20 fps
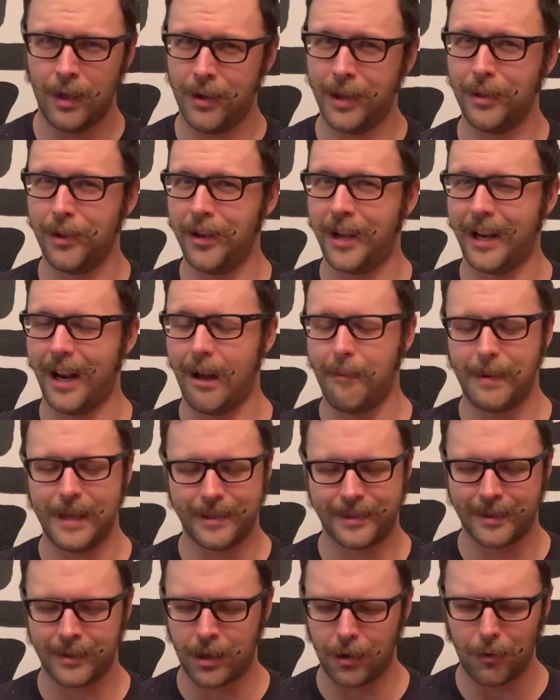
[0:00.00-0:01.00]
can look it up.
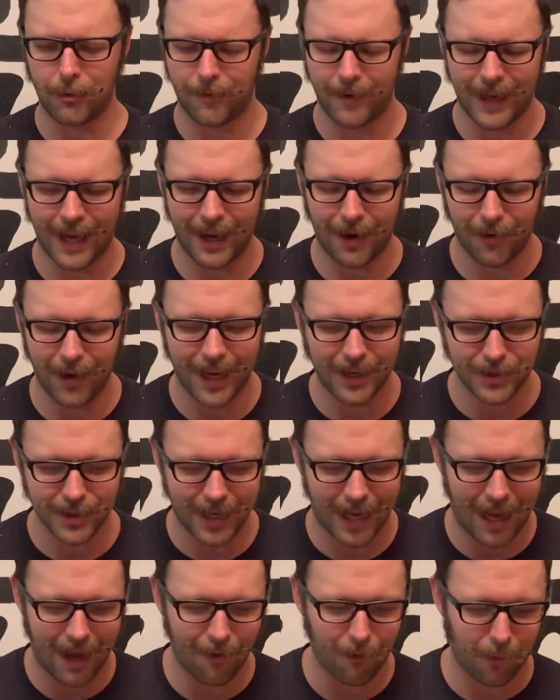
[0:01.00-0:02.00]
It's goofy. I don't actually
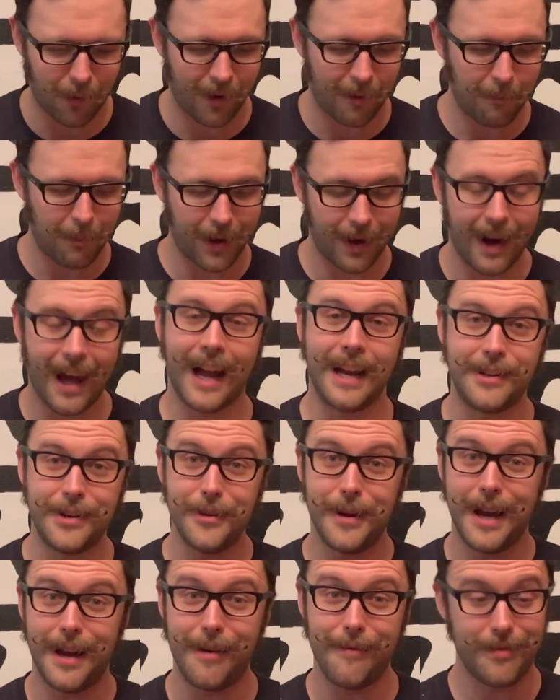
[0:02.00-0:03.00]
have one, but I do
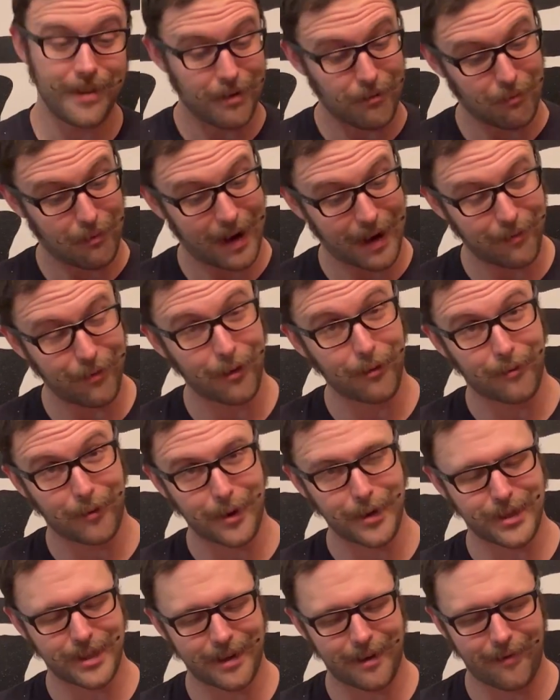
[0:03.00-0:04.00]
have the rifle
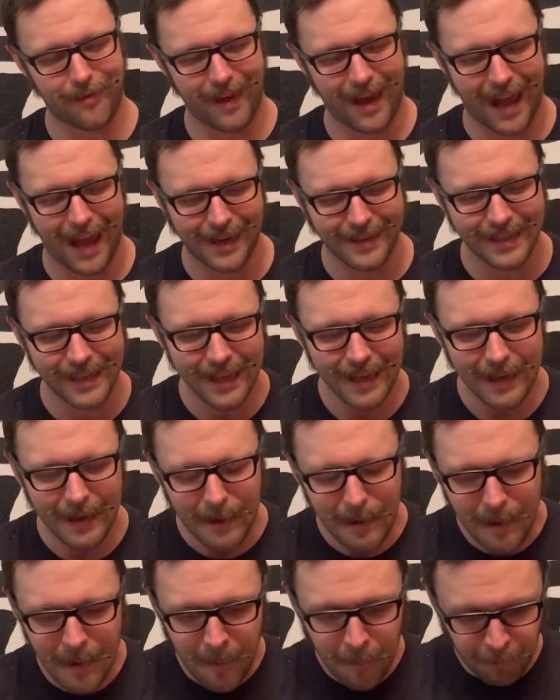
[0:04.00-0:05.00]
version of that.
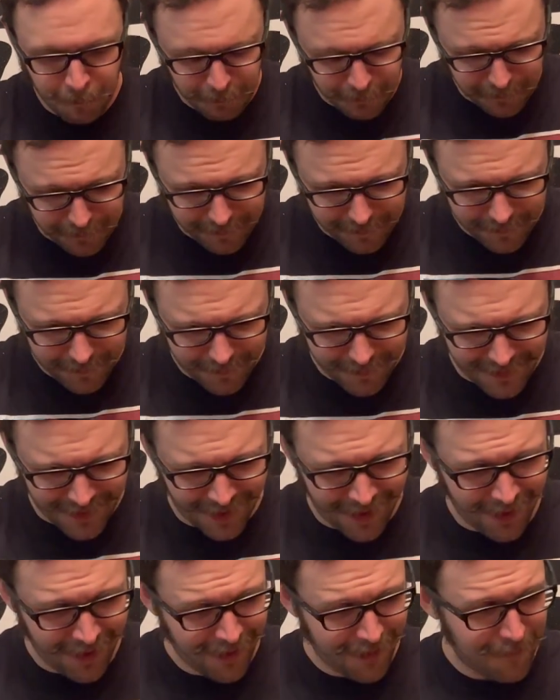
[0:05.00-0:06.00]

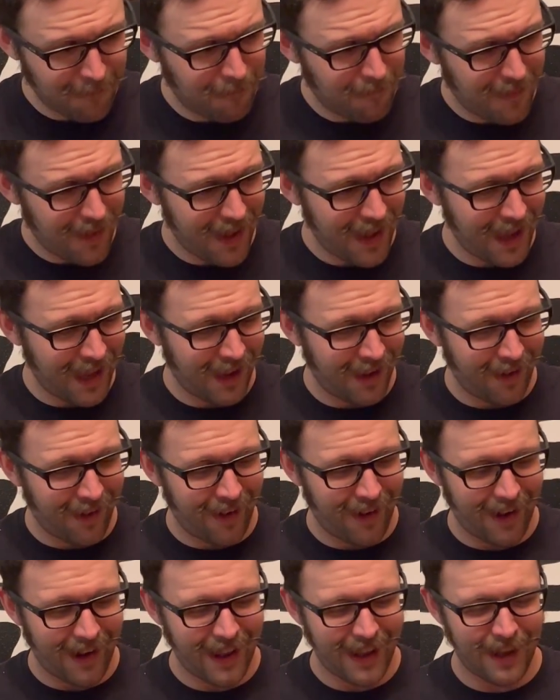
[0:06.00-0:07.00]

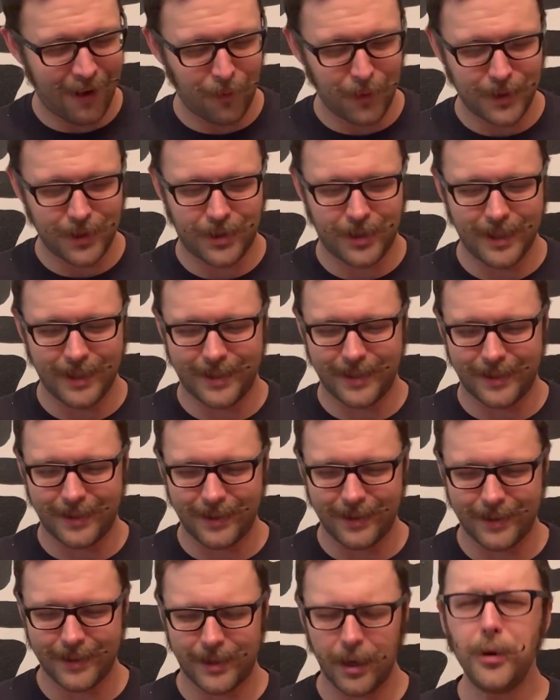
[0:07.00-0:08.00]
And it was just
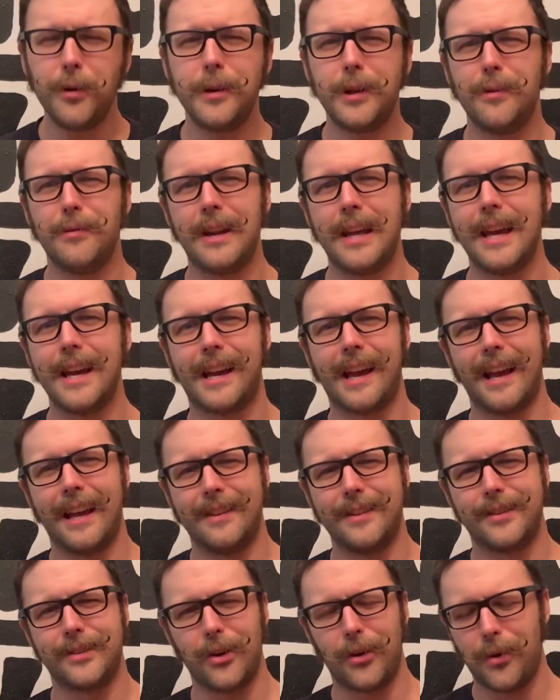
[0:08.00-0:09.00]
so unique and
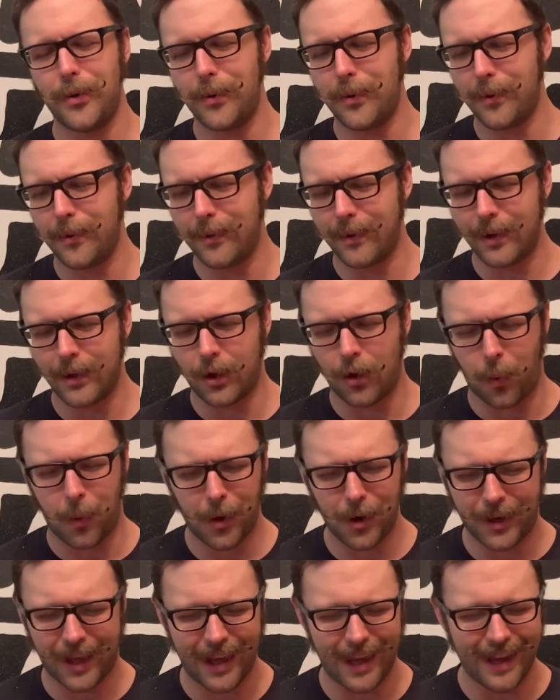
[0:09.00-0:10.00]
so
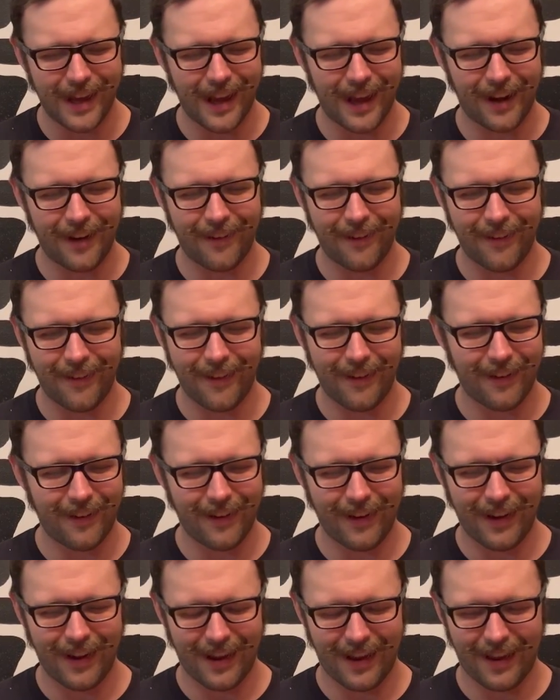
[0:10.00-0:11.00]
quirky, and
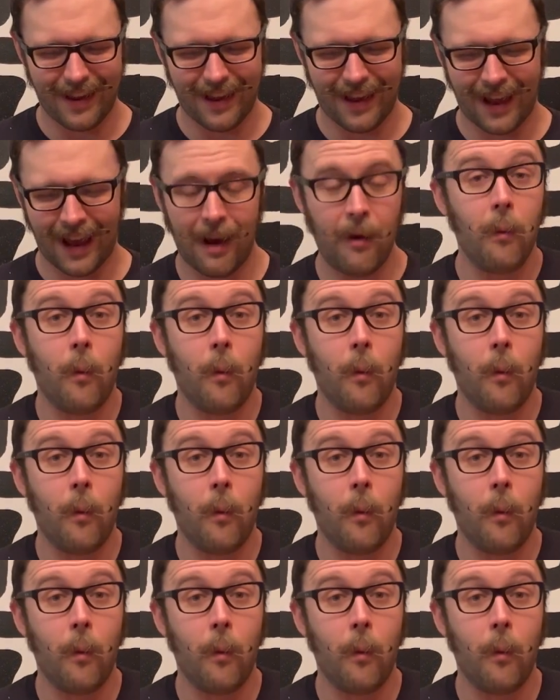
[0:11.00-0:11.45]
I